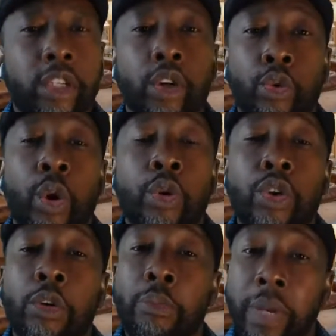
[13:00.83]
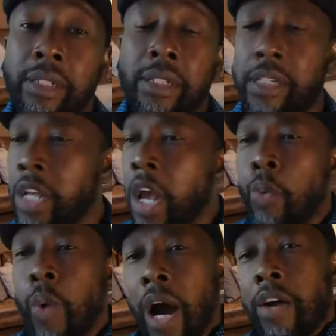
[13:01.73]
to grow your business
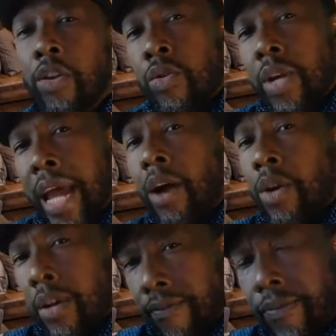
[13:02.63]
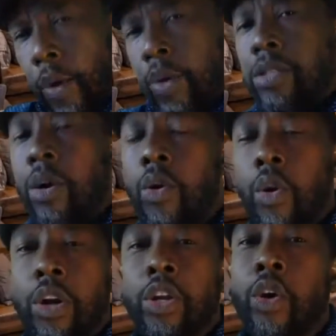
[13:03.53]
while you now can focus
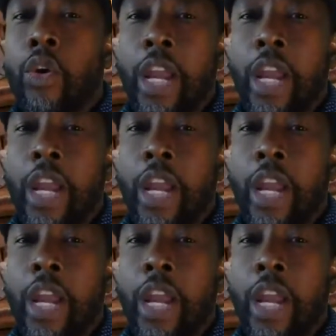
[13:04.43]
on your